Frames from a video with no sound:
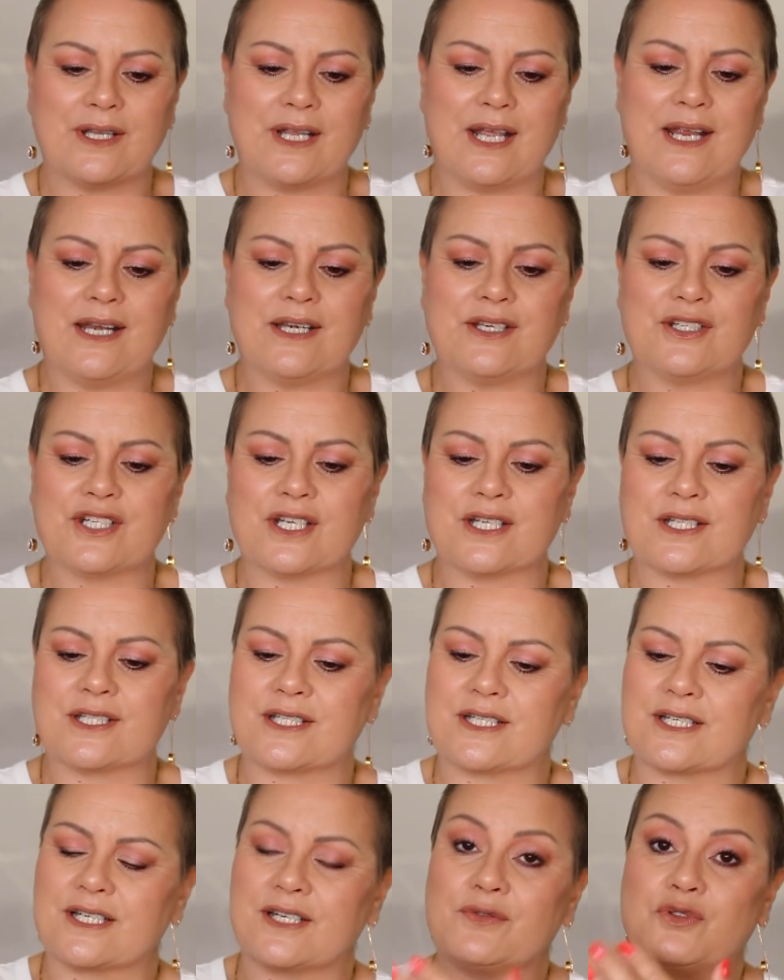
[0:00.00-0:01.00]
It
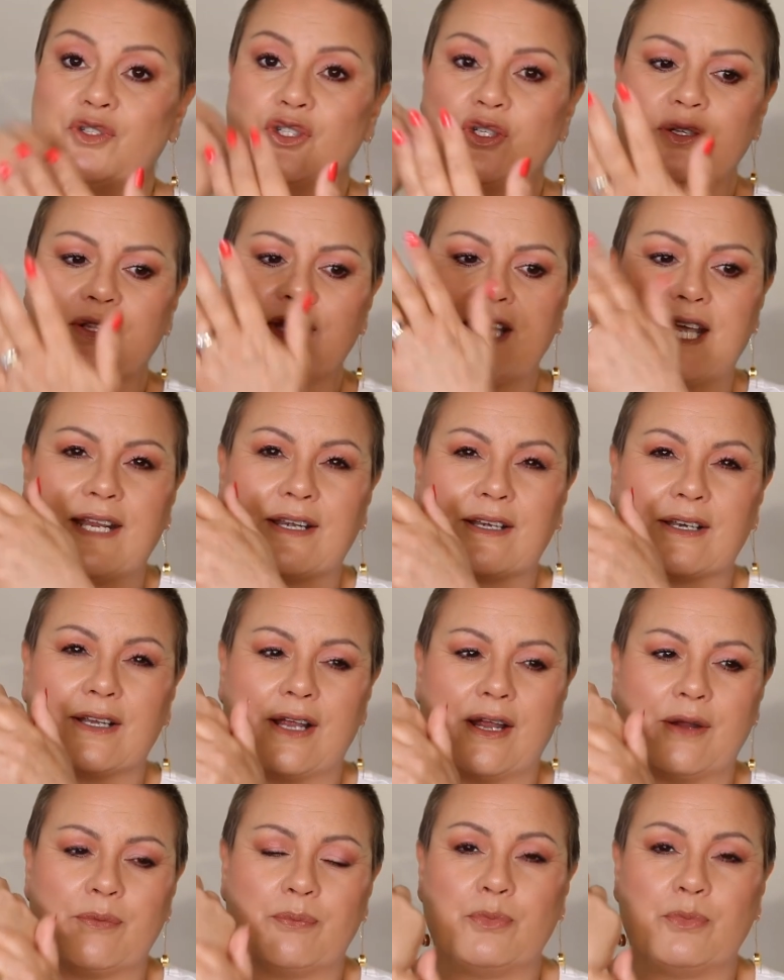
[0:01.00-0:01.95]
just gives you that a